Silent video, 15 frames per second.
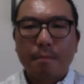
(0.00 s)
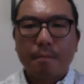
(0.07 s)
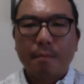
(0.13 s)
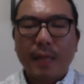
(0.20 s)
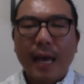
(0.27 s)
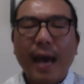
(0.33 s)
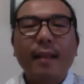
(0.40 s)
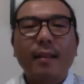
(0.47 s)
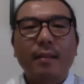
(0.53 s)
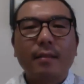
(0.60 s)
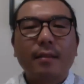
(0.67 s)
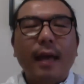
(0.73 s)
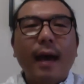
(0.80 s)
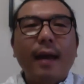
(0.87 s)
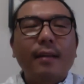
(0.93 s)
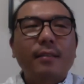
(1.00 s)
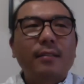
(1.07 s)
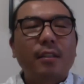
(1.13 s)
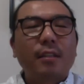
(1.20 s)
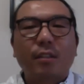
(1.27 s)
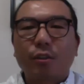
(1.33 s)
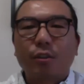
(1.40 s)
That is the
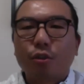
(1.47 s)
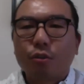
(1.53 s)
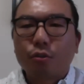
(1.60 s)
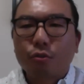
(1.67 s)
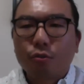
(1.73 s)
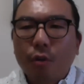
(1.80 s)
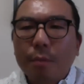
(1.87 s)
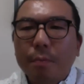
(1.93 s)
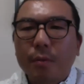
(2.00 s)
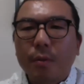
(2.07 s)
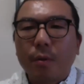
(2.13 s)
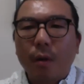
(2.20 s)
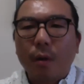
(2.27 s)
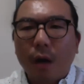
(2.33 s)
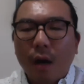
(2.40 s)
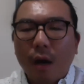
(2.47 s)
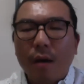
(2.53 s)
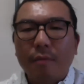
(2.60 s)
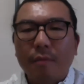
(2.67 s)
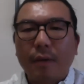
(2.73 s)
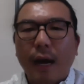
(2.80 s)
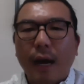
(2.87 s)
descriptor
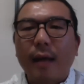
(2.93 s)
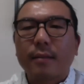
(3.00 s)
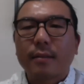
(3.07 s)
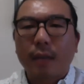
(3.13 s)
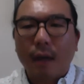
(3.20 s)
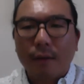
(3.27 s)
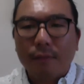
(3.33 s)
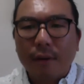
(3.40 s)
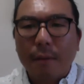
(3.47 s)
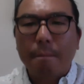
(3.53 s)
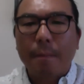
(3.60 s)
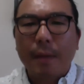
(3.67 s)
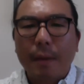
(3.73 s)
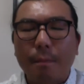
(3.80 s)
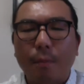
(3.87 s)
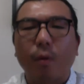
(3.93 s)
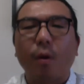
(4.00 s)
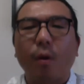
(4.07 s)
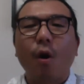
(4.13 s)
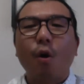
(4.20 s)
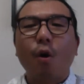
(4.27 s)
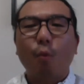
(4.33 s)
of God's covenant people.
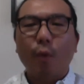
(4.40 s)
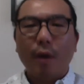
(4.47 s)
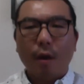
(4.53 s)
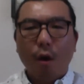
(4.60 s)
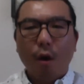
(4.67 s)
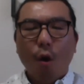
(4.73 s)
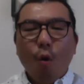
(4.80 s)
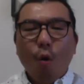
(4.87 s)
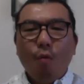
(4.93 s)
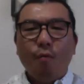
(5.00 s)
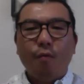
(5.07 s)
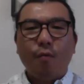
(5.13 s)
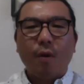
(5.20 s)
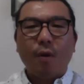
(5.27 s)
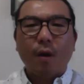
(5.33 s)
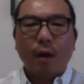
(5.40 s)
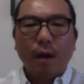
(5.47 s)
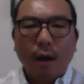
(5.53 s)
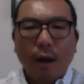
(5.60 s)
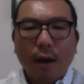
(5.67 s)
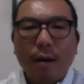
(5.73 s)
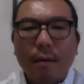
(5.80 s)
We
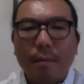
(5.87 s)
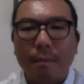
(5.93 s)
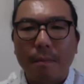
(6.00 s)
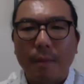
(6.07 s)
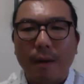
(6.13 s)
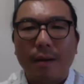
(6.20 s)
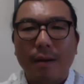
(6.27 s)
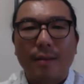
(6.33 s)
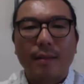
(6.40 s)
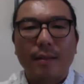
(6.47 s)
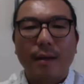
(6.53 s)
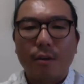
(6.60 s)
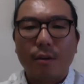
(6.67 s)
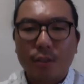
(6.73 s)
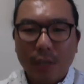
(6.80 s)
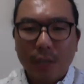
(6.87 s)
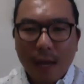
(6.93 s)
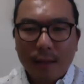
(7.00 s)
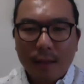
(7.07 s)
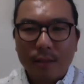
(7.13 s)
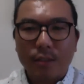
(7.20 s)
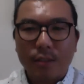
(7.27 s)
overcome our
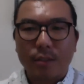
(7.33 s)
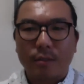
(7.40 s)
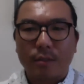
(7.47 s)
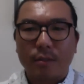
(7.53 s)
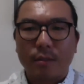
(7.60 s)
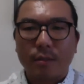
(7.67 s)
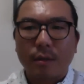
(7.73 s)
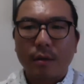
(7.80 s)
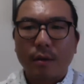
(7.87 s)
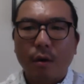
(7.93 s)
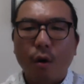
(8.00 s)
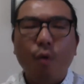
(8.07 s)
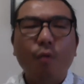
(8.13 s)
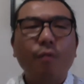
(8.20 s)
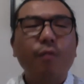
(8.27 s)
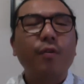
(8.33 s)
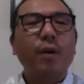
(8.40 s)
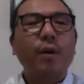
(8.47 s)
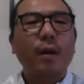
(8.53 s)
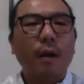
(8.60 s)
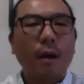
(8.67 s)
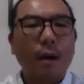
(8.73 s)
challenges,
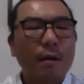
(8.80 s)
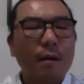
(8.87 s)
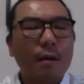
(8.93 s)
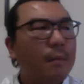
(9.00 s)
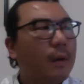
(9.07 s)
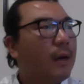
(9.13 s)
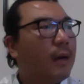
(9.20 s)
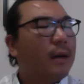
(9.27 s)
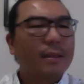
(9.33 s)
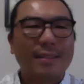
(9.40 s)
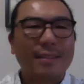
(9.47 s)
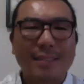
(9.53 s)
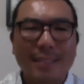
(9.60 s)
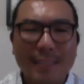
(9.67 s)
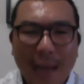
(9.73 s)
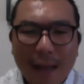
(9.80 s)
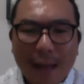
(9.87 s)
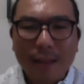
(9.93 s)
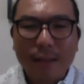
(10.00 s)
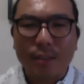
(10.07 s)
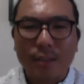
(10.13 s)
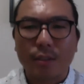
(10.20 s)
overcome the
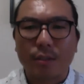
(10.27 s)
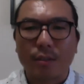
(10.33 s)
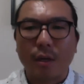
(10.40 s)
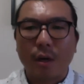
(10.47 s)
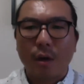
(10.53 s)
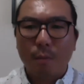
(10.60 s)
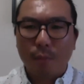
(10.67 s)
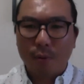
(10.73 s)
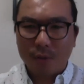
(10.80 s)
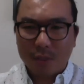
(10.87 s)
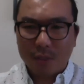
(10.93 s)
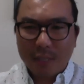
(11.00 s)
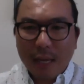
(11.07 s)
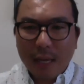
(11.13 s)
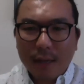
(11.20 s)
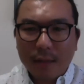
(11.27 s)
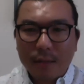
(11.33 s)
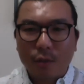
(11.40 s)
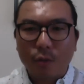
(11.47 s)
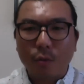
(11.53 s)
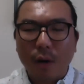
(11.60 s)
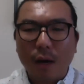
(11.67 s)
challenges presented
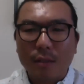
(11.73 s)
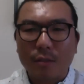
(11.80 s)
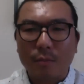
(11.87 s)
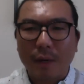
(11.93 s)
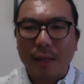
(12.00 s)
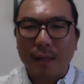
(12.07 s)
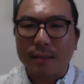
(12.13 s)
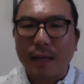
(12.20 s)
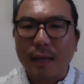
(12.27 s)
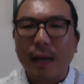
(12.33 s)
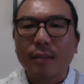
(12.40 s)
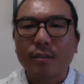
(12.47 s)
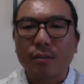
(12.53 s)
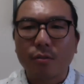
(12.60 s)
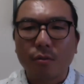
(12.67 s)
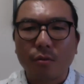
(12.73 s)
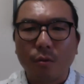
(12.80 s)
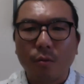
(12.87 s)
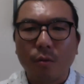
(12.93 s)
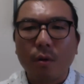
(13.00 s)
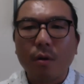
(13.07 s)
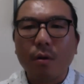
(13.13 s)
to us by this external
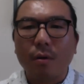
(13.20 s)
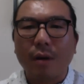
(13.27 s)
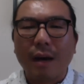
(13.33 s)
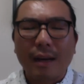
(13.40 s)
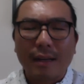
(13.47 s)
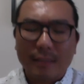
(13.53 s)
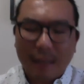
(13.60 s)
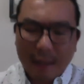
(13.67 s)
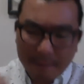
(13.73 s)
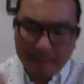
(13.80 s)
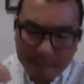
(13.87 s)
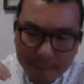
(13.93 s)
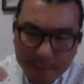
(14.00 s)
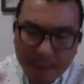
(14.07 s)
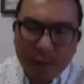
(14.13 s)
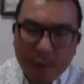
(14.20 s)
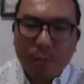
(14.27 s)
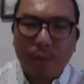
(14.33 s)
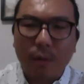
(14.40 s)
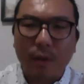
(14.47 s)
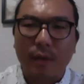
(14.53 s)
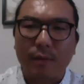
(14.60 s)
world, because I have full
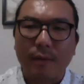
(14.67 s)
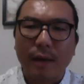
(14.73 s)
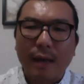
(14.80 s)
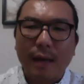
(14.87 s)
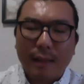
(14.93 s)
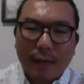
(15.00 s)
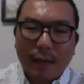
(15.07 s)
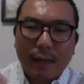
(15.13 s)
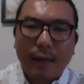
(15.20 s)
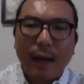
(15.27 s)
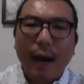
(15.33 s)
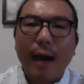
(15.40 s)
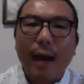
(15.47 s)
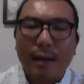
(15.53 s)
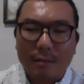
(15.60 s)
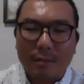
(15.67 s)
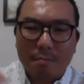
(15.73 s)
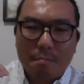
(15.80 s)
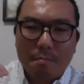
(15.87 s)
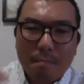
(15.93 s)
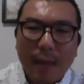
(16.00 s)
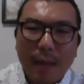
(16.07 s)
belief that God has
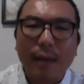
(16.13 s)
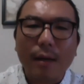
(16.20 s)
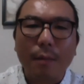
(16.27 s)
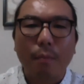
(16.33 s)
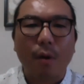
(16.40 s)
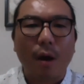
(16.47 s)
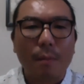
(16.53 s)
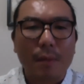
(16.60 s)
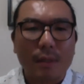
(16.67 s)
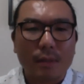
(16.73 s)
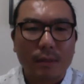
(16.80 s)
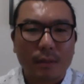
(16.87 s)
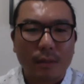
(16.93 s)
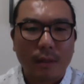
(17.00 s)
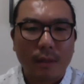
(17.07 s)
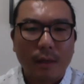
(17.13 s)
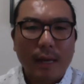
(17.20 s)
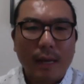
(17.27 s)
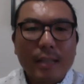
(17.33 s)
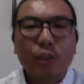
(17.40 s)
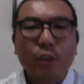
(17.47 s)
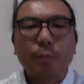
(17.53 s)
made a promise
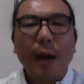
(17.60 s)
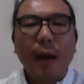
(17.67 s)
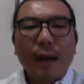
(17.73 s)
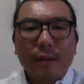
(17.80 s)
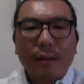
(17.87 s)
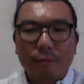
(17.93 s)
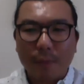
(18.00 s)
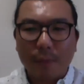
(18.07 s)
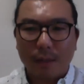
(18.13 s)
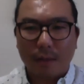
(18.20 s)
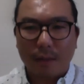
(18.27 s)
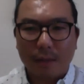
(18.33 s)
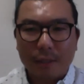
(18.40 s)
in spite of me, in